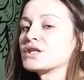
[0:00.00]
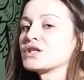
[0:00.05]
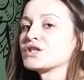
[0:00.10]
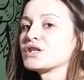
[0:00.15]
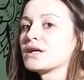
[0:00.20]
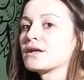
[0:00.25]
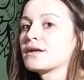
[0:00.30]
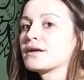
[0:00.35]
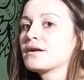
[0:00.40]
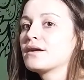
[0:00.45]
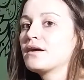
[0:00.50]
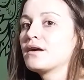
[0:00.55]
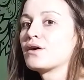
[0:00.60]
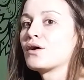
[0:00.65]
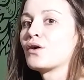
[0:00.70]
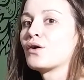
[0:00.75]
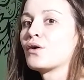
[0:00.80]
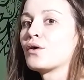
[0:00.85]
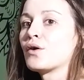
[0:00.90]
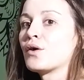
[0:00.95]
Chilling.
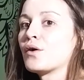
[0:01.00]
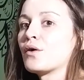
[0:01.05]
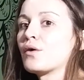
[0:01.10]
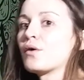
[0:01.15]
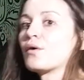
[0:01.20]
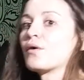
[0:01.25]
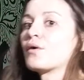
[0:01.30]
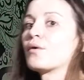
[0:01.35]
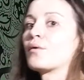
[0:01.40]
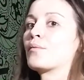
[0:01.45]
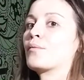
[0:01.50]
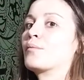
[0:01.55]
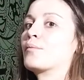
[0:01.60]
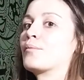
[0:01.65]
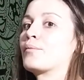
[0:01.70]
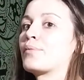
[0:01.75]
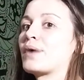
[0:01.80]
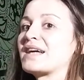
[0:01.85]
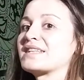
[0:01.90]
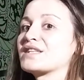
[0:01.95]

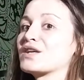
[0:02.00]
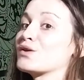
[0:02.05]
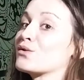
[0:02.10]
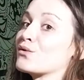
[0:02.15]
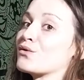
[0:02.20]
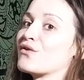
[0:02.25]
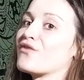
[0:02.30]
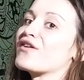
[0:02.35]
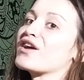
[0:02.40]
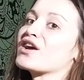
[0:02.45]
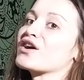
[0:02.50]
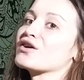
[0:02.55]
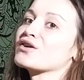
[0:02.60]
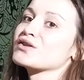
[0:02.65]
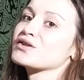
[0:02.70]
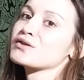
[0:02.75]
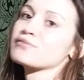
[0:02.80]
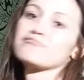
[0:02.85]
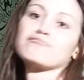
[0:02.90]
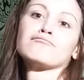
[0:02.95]
Pressing through the
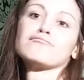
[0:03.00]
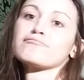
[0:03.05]
fingers.